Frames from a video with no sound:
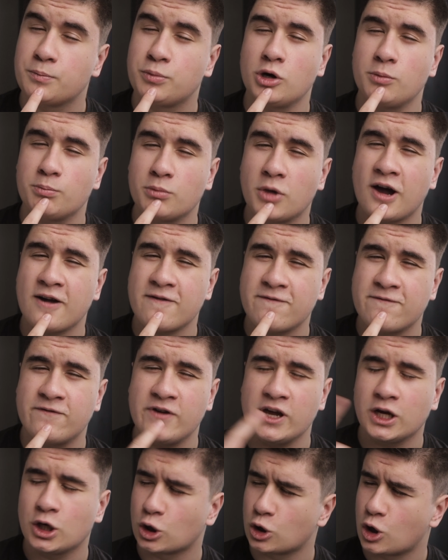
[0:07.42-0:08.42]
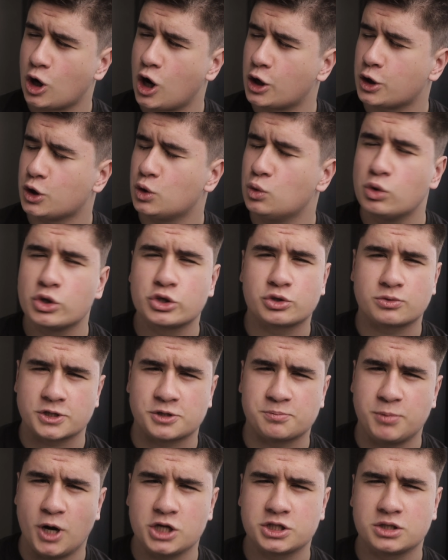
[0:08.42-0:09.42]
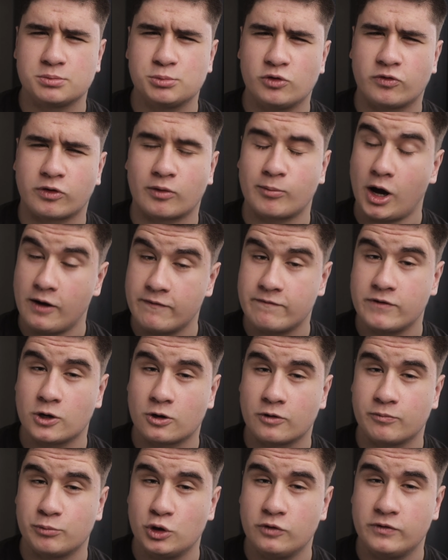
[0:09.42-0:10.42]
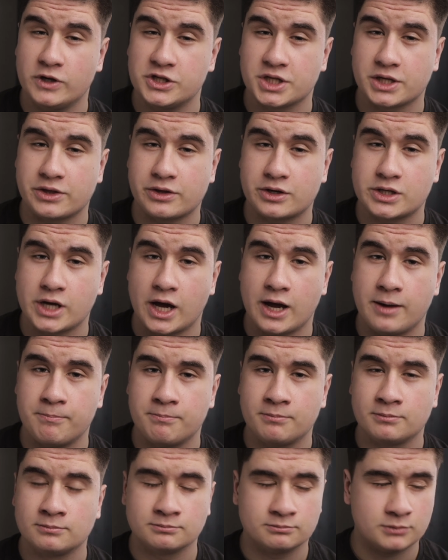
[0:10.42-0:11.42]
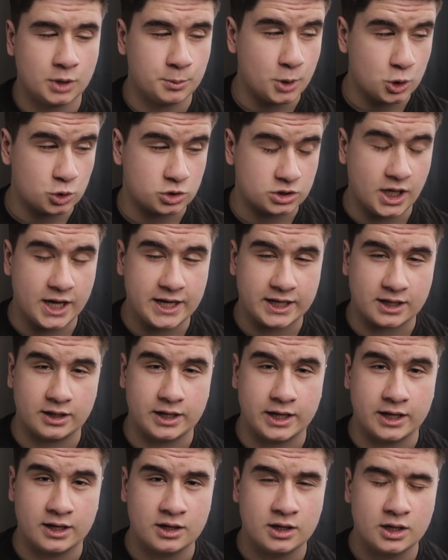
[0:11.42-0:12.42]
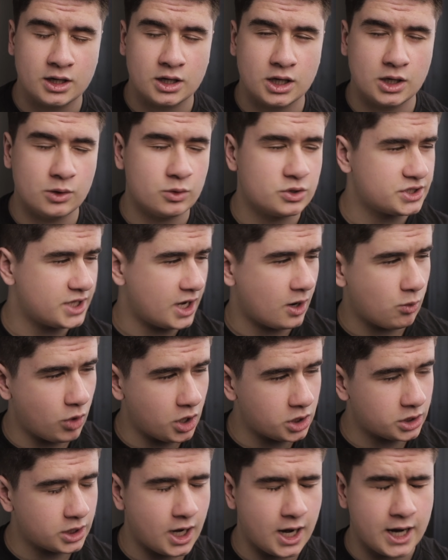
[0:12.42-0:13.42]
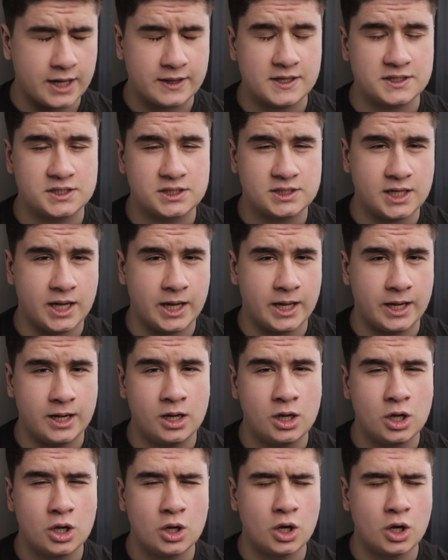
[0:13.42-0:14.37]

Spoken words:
put my finger on who was responsible for my fear of movies at the time. But most likely, it was that one guy that said,